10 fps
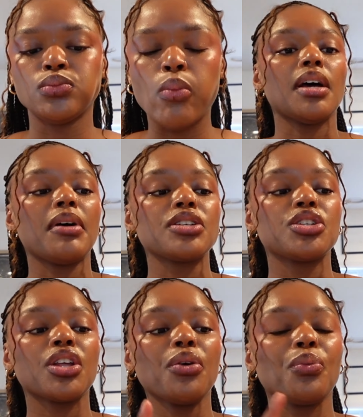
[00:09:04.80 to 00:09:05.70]
I'm
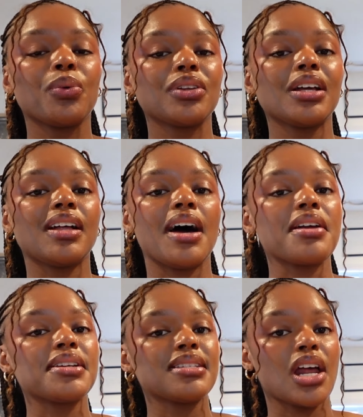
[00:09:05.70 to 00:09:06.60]
actually really glad
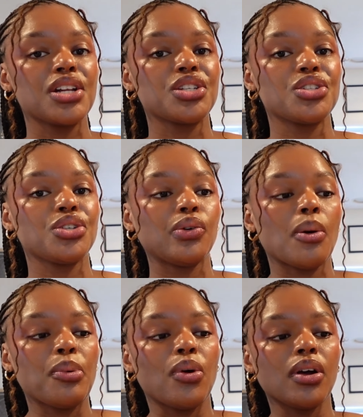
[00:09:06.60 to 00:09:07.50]
I decided to do
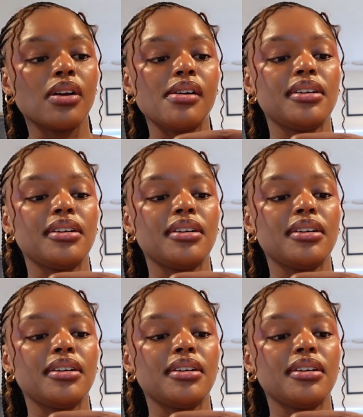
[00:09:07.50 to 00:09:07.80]
pork.